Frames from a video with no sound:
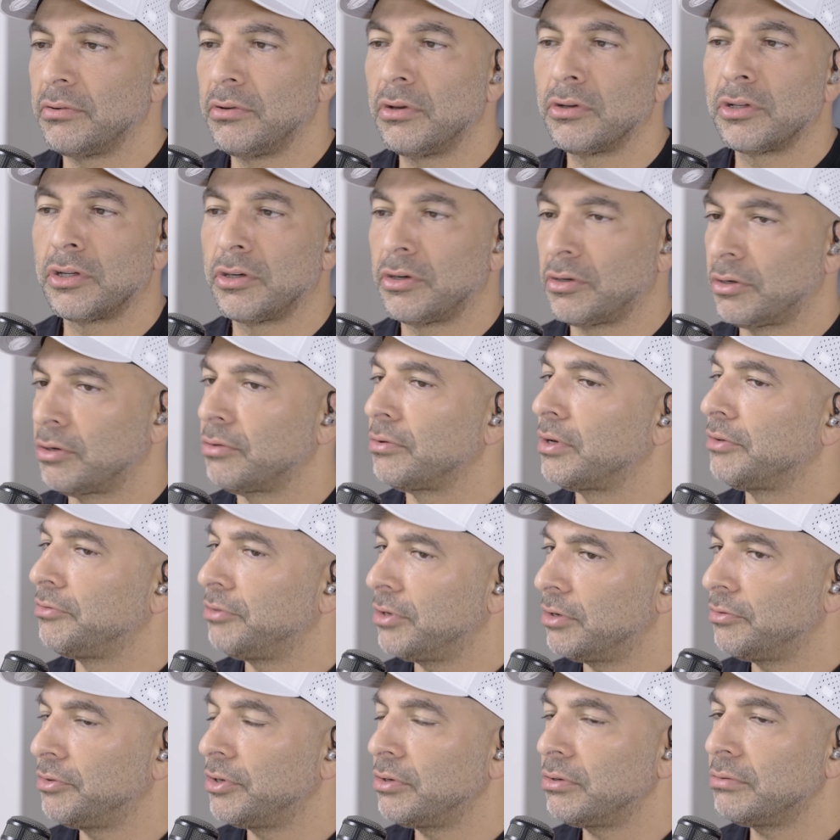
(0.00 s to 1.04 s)
No, no, no, no. If,
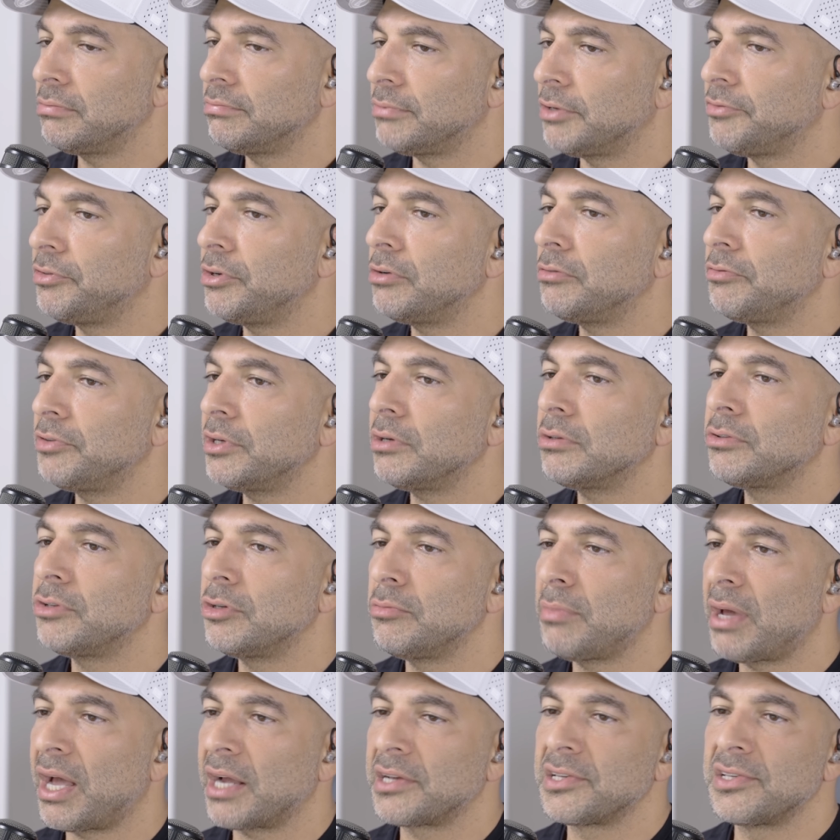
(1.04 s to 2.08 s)
if, you if your
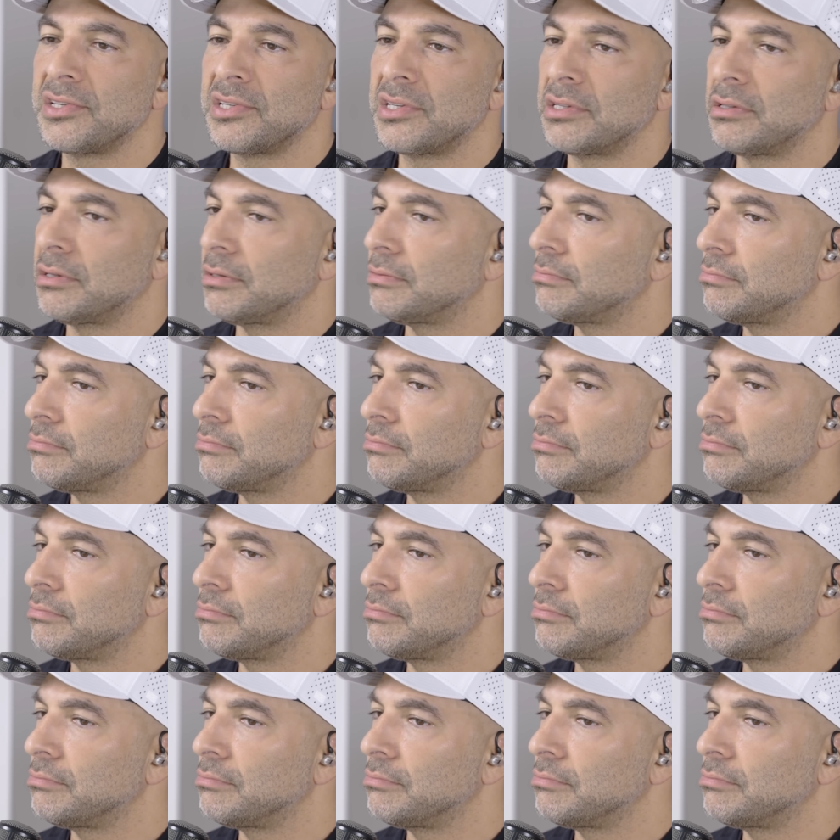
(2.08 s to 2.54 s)
VO2 max is in the